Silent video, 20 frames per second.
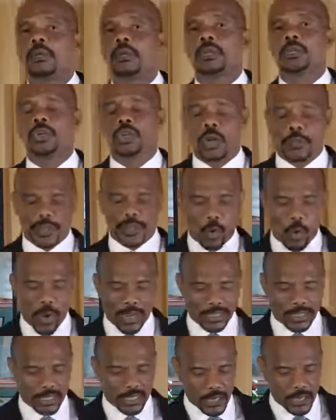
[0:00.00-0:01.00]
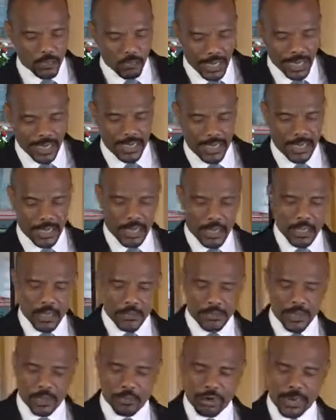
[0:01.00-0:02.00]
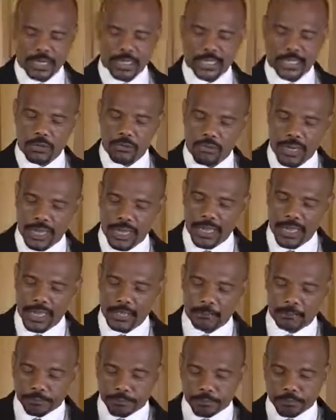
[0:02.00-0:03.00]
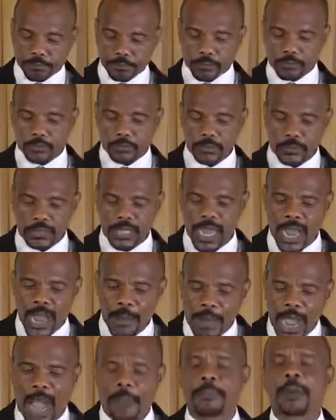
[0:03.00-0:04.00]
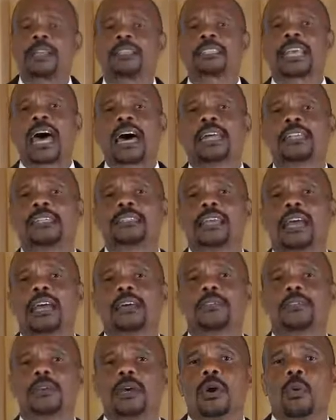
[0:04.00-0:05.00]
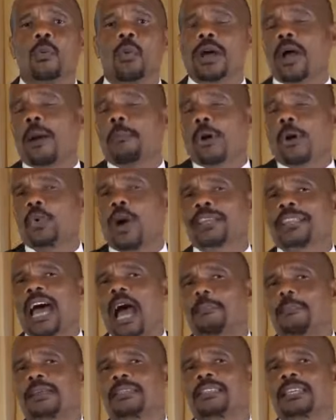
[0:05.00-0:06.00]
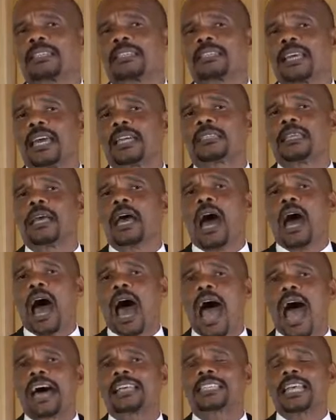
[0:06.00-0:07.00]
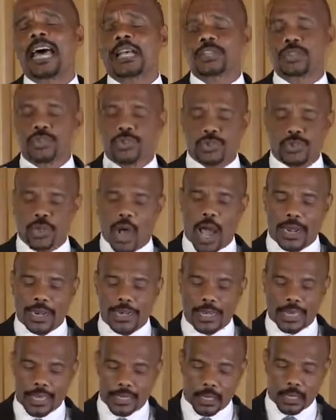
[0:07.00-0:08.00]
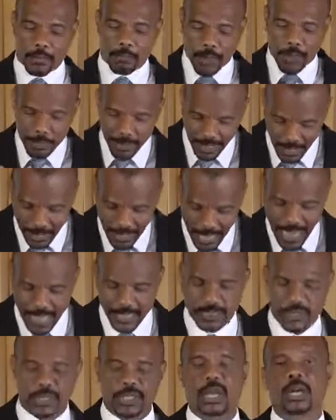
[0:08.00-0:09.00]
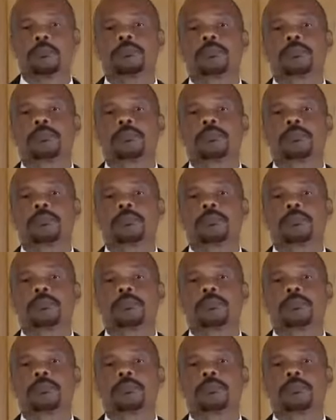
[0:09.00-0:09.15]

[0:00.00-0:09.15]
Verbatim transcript: You know, the question really, the question really um, happens at death what, about what happens at death has a solid biblical answer.